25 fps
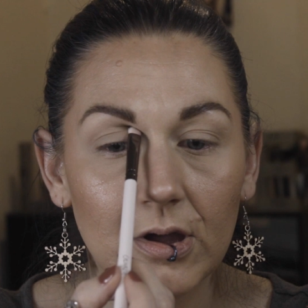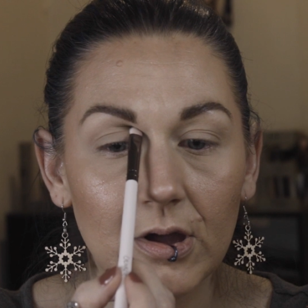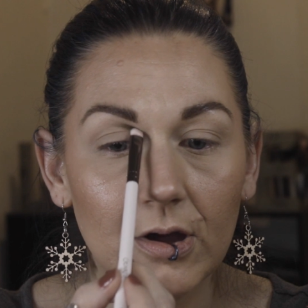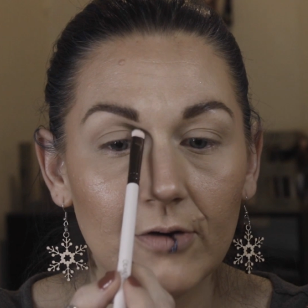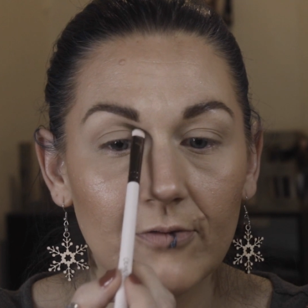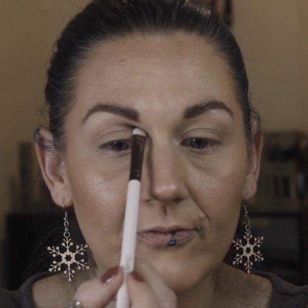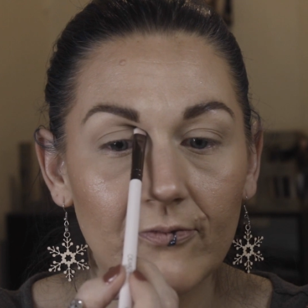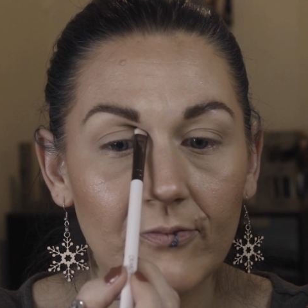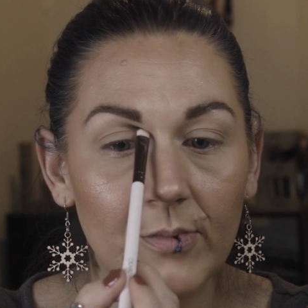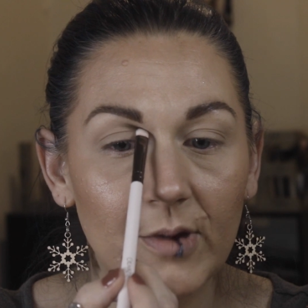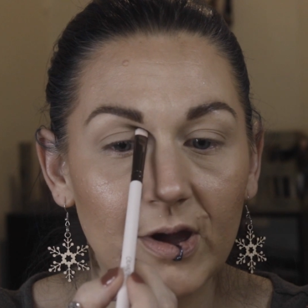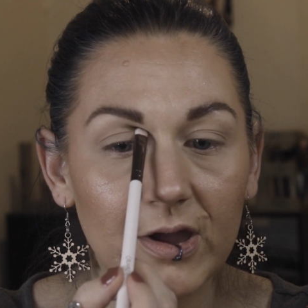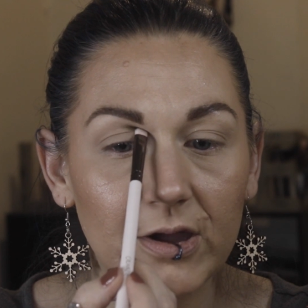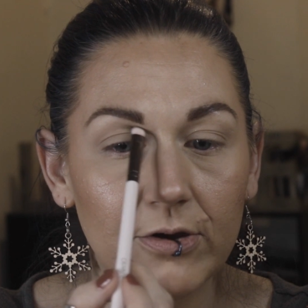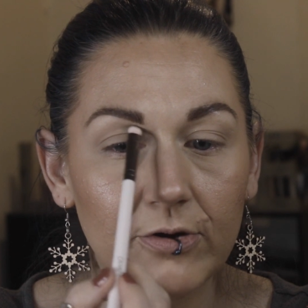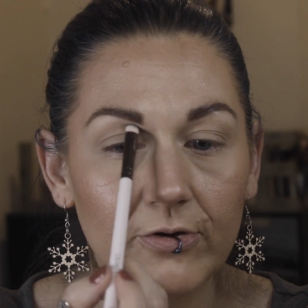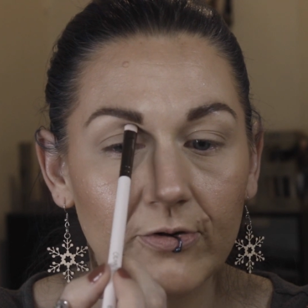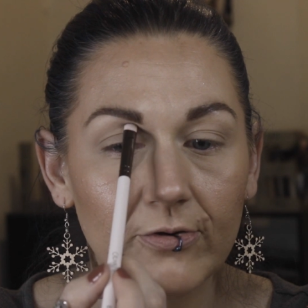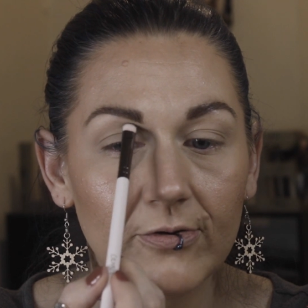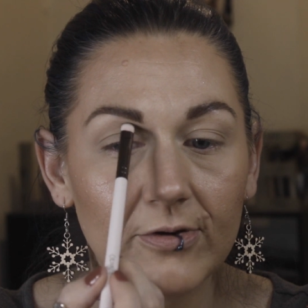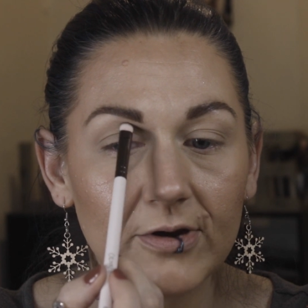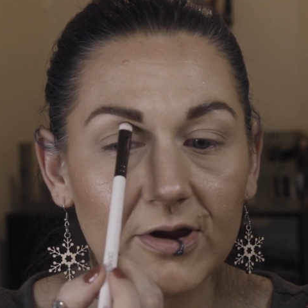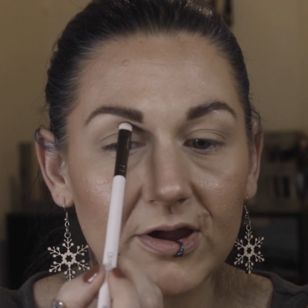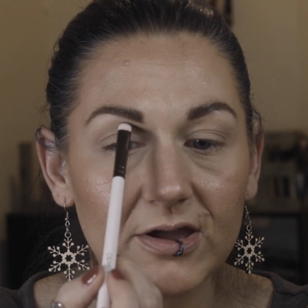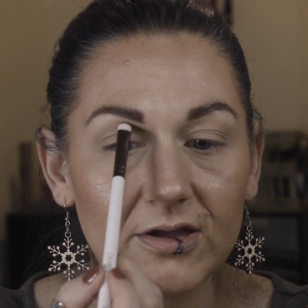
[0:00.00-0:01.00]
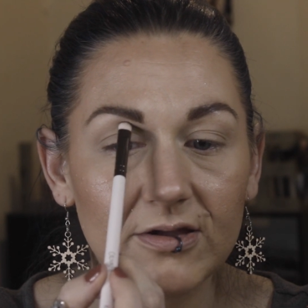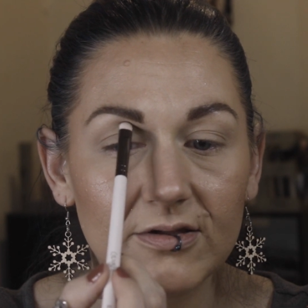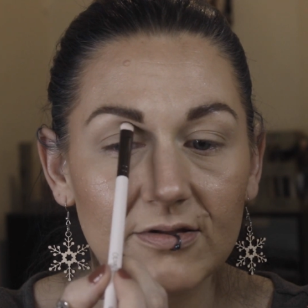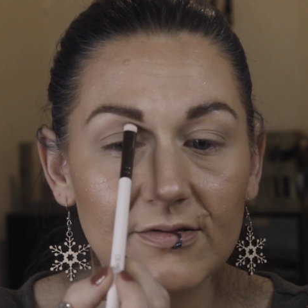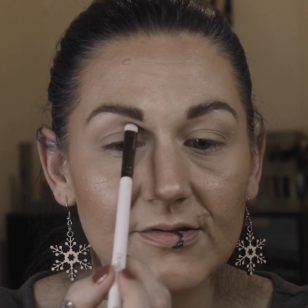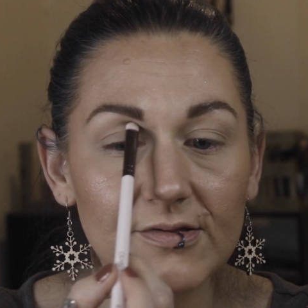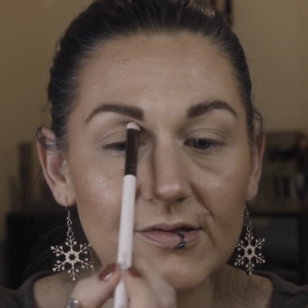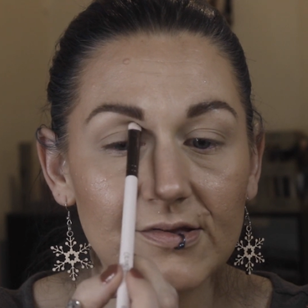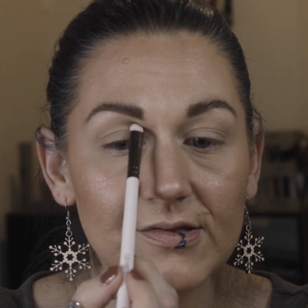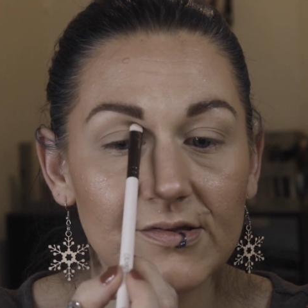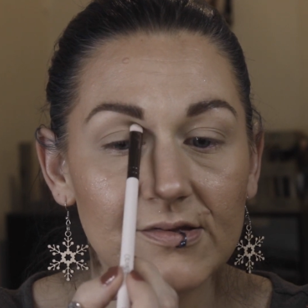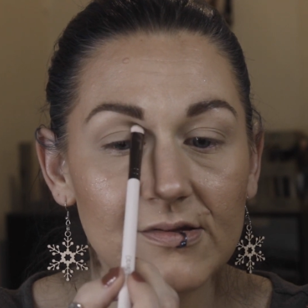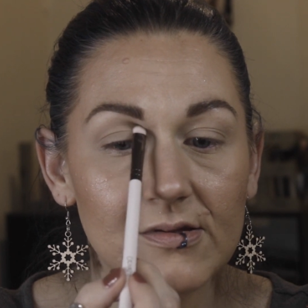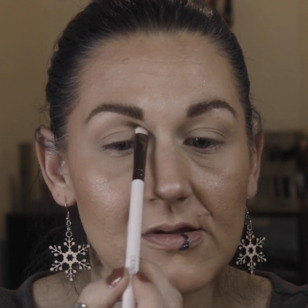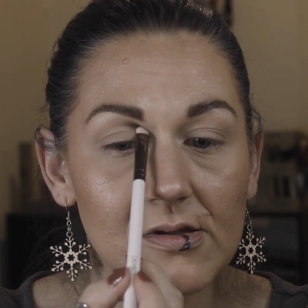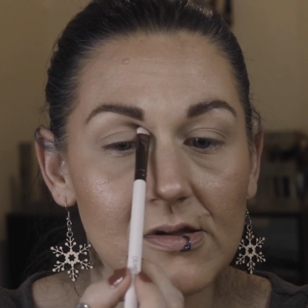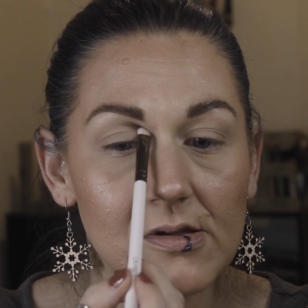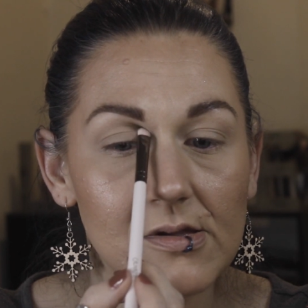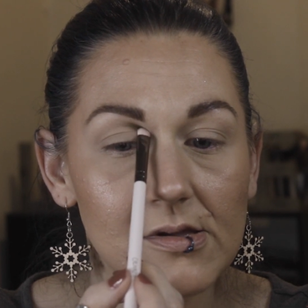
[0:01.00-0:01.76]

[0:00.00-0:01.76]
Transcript: of my crease.